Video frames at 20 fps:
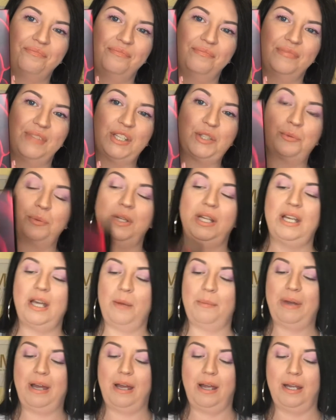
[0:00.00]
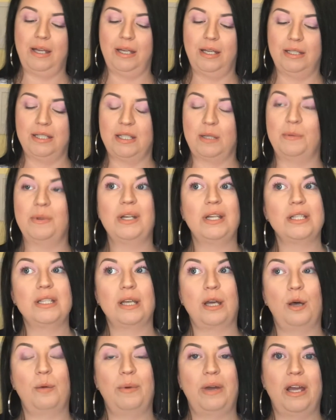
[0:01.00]
This really caught my eye, and something else that
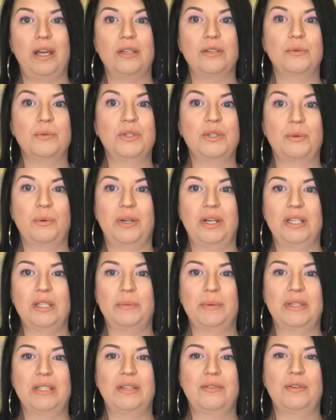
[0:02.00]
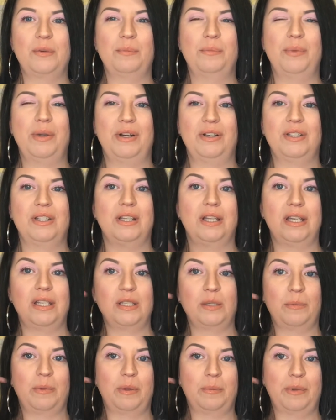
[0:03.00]
caught my eye is it was so inexpensive compared to like
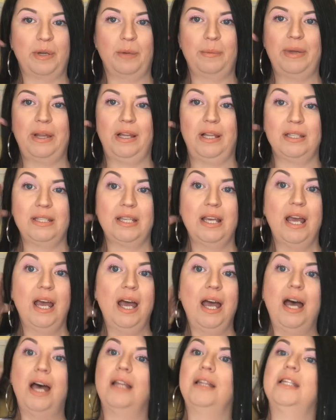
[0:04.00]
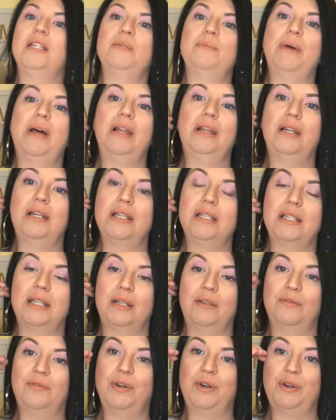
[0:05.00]
some of the bigger palettes. And this palette isn't
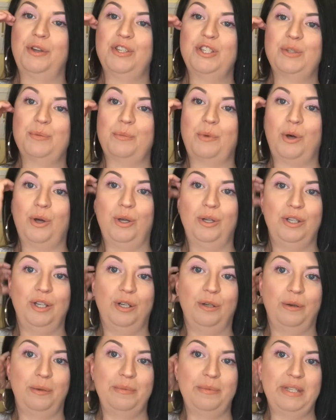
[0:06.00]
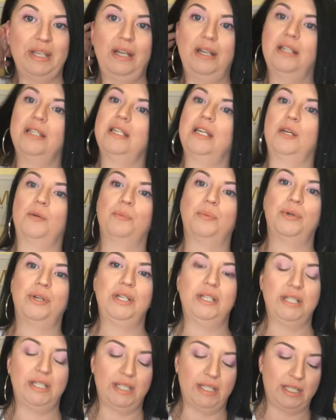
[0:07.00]
very small, you know what I'm saying? It's like a pretty
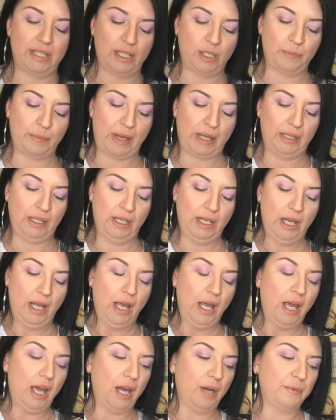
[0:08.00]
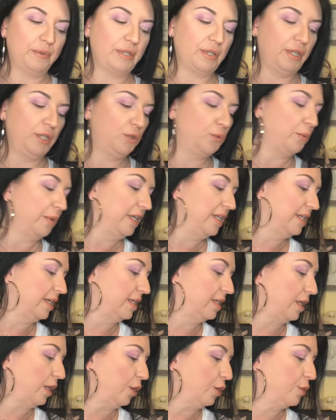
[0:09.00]
decent sized palette, and it was only twenty-six
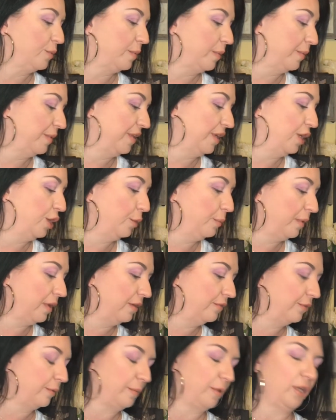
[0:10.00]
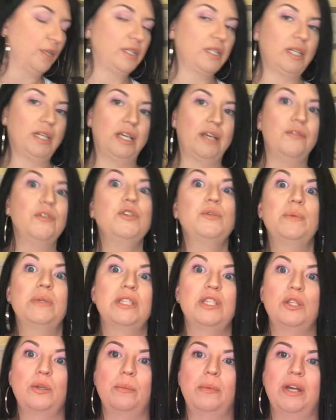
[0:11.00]
dollars, but with a coupon from Ulta, like if you spend
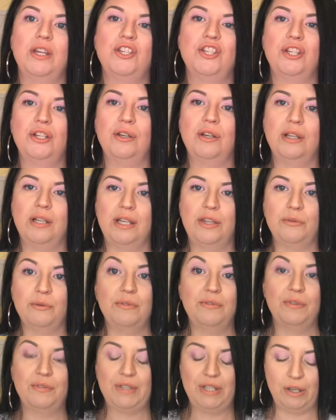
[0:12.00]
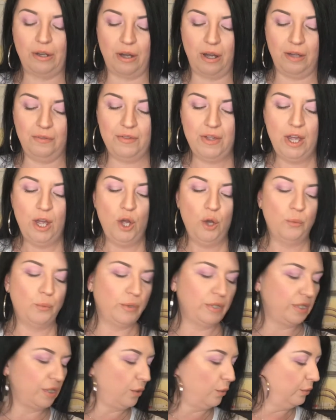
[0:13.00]
so much and you get like three fifty off, it
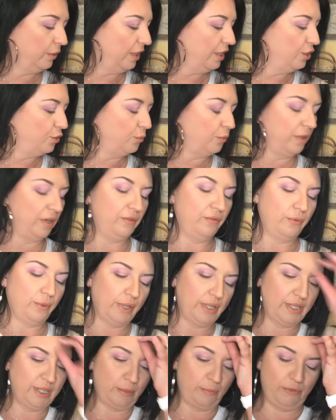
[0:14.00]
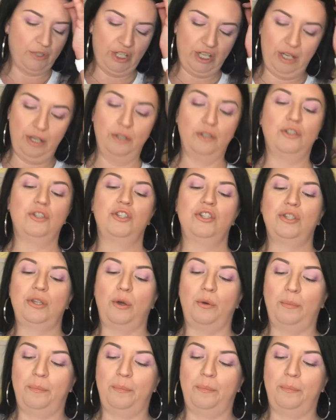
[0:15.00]
was only twenty-four and some change. So,